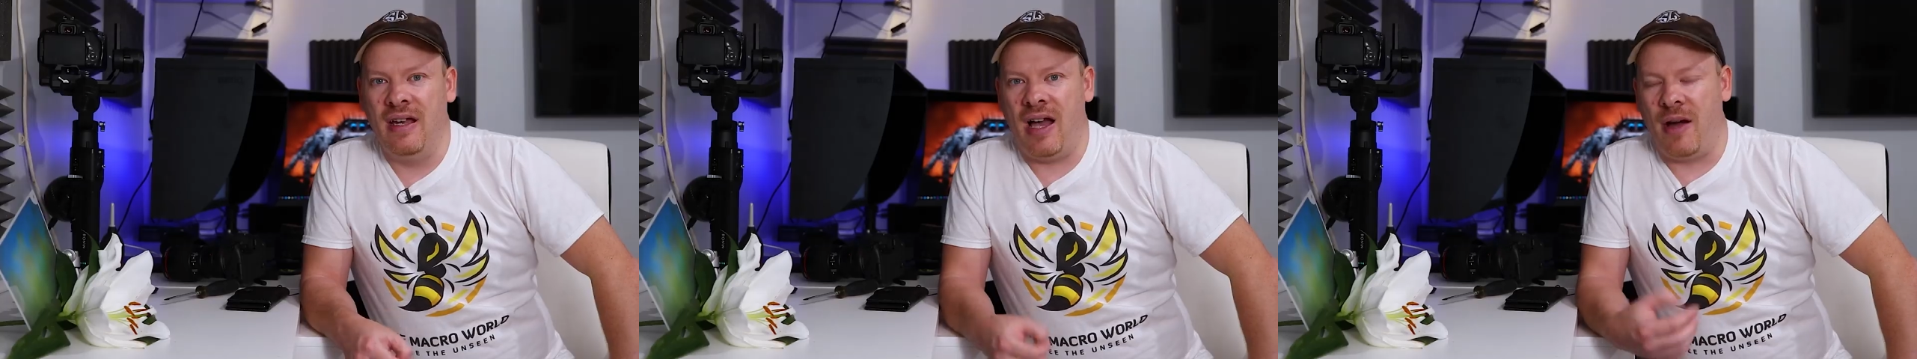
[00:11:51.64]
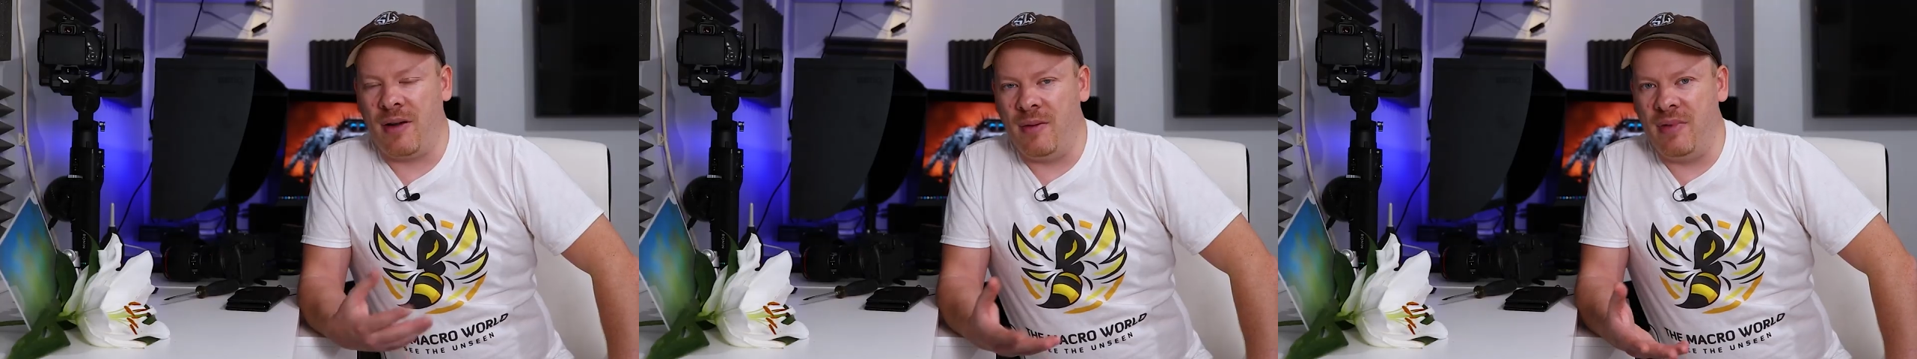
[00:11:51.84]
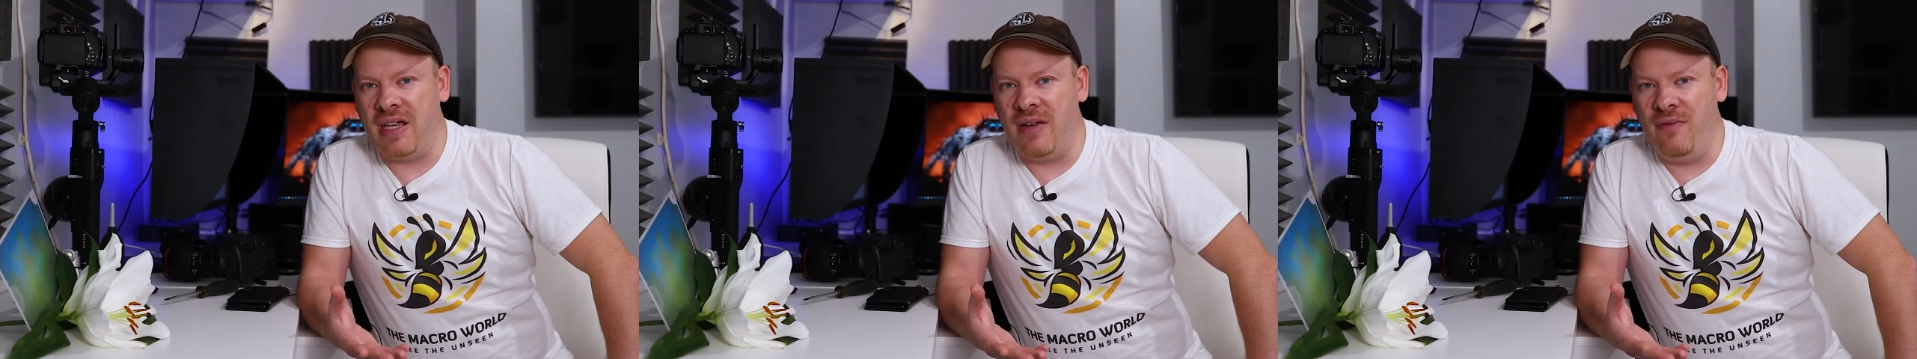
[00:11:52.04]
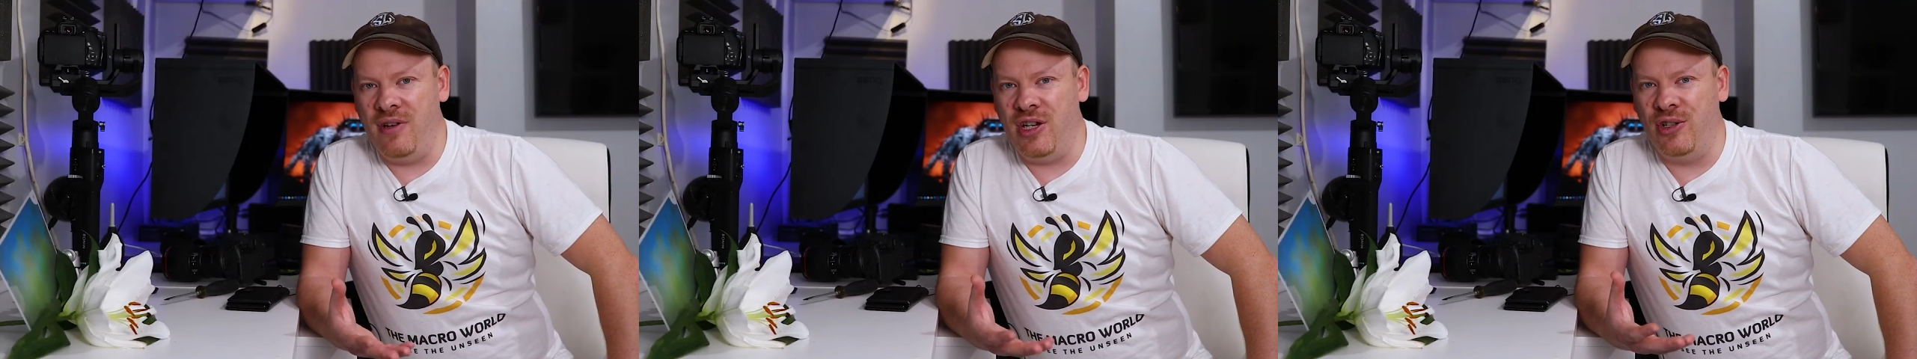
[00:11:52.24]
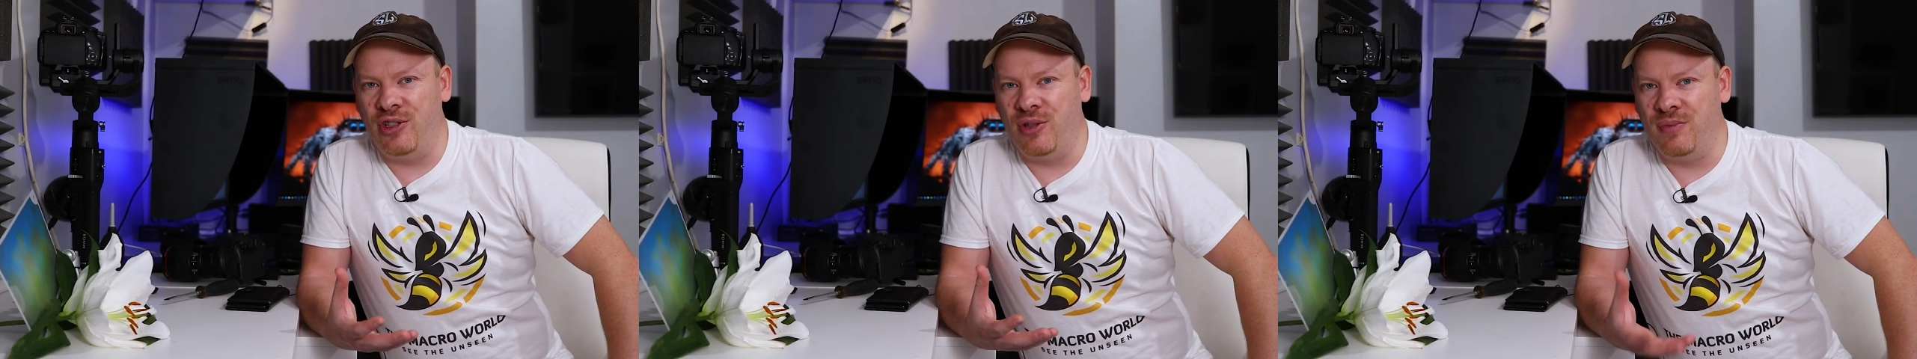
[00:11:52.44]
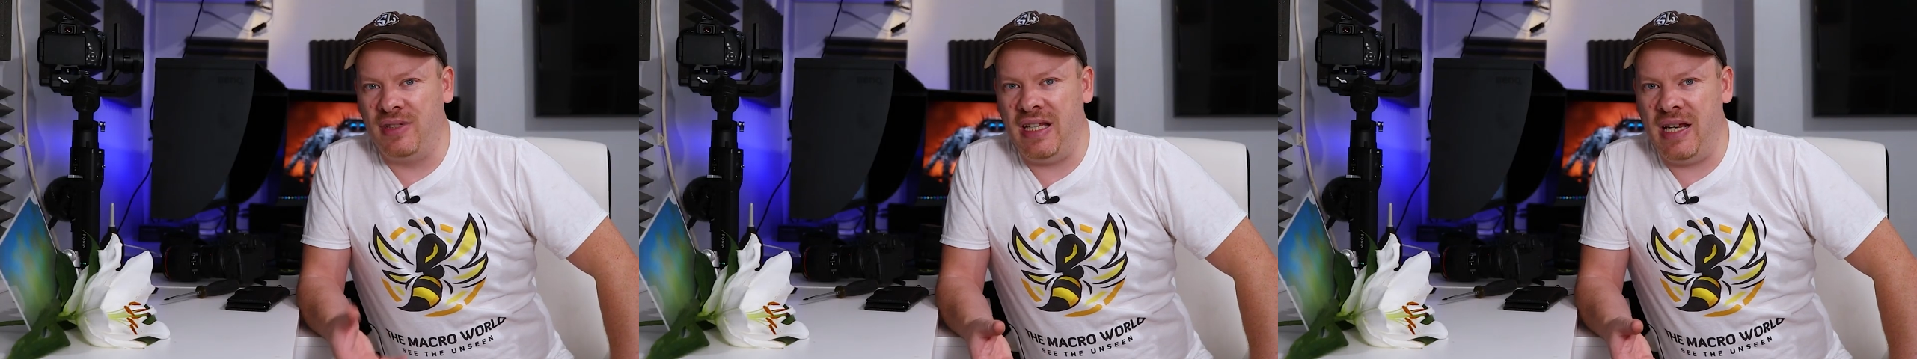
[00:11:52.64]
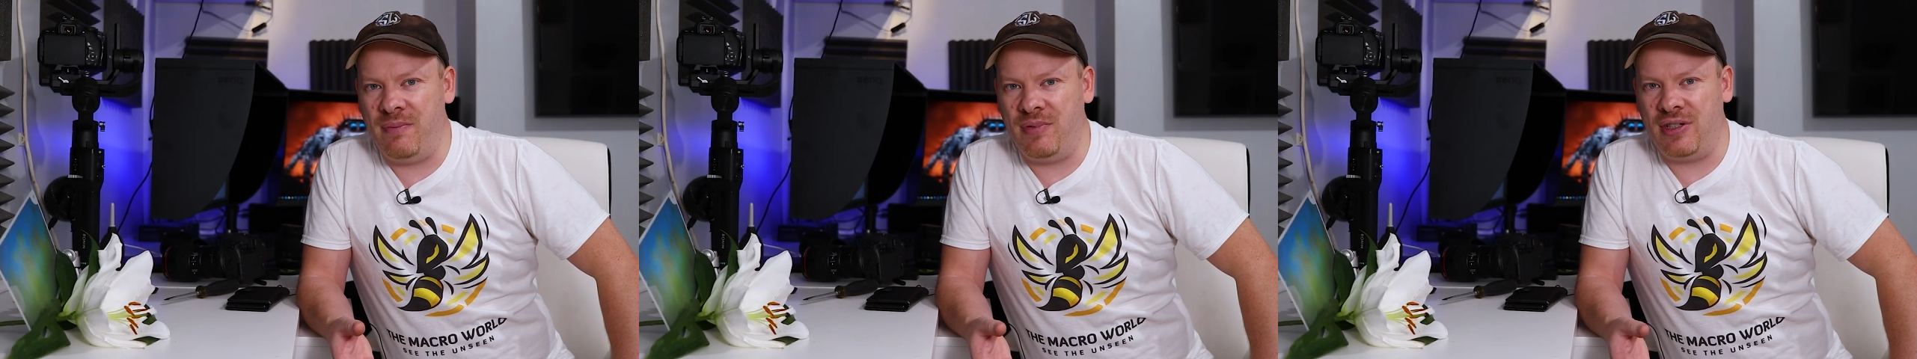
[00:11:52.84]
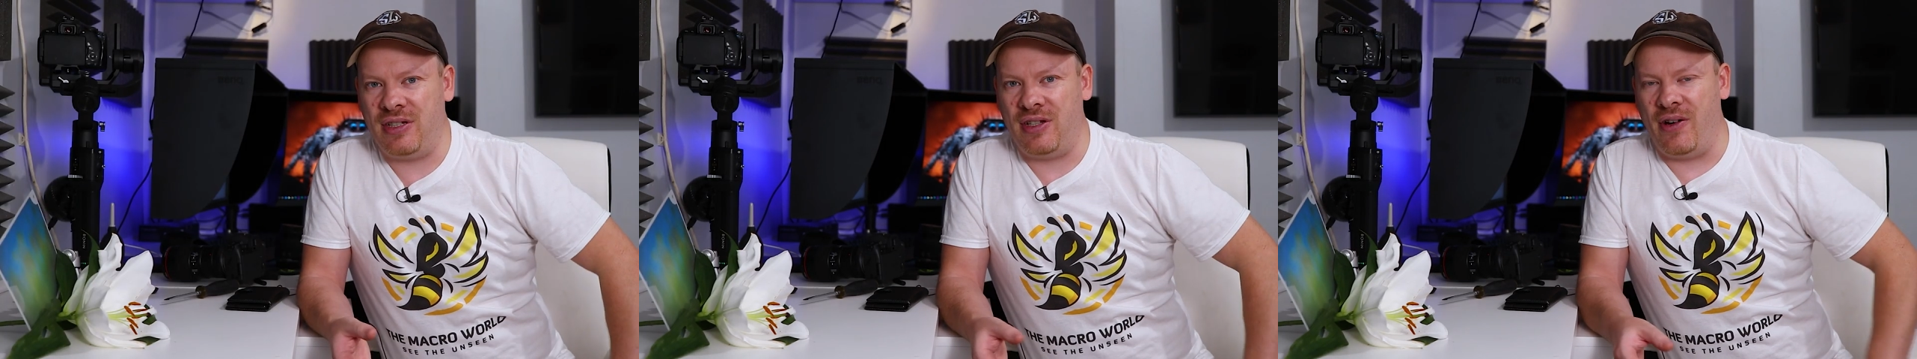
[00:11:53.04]
I'm going to be giving you some
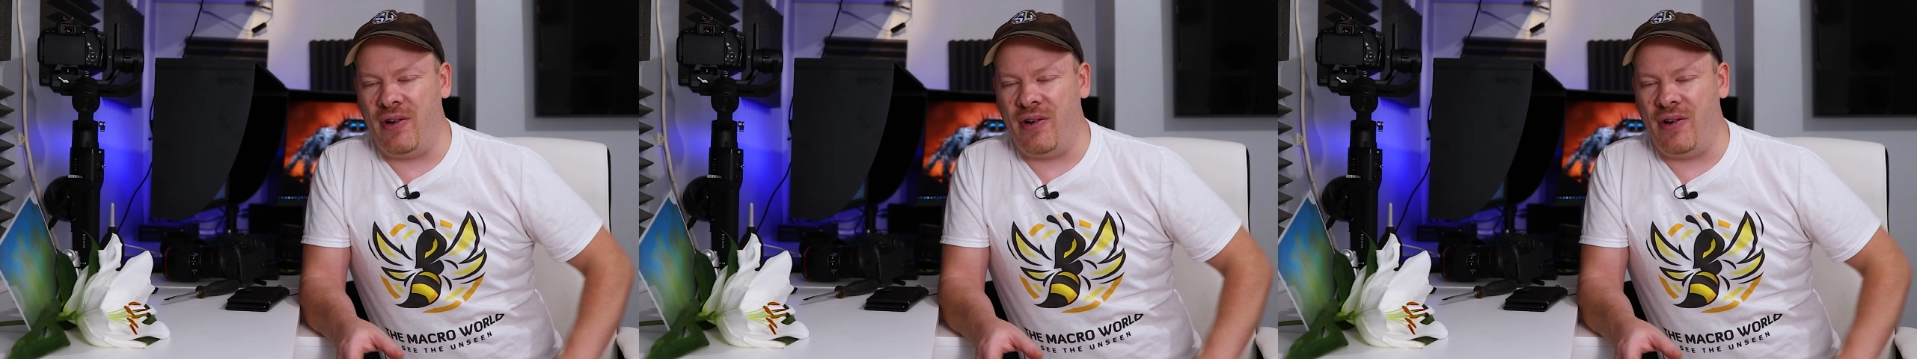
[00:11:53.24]
tips